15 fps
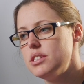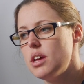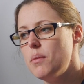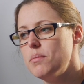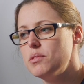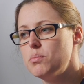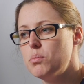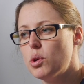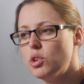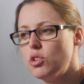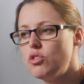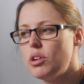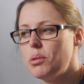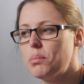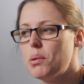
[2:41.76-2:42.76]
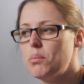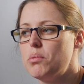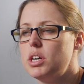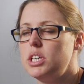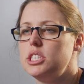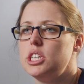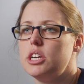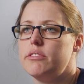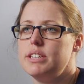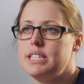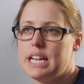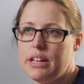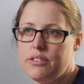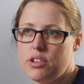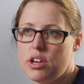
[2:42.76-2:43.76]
terms of monitoring blood pressure and down